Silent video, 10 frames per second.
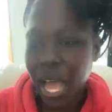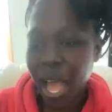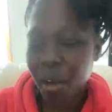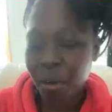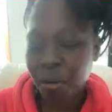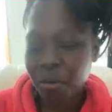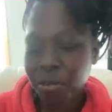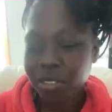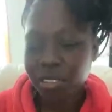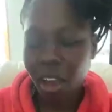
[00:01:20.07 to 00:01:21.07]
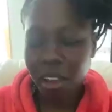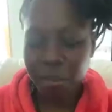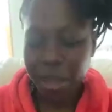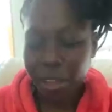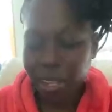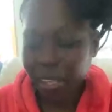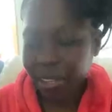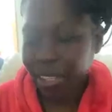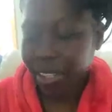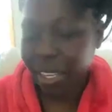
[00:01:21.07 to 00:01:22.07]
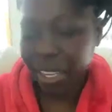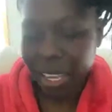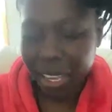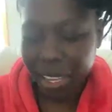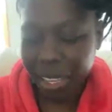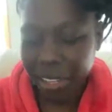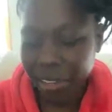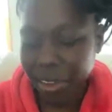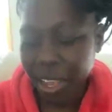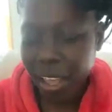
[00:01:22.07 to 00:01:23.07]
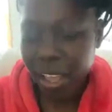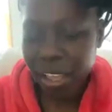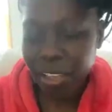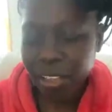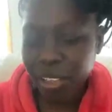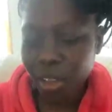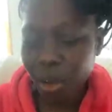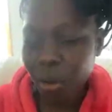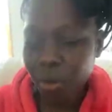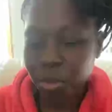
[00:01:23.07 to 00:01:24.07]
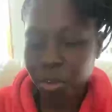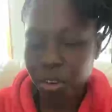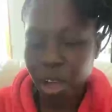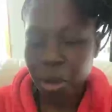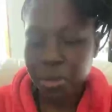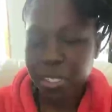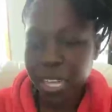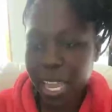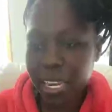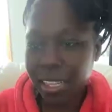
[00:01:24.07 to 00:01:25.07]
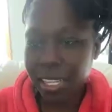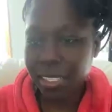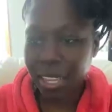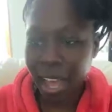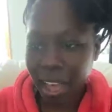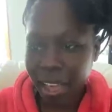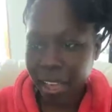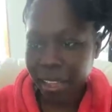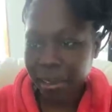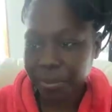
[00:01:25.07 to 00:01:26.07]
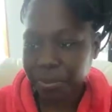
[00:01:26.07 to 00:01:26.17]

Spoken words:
I'll talk about it again. So I was dating this guy,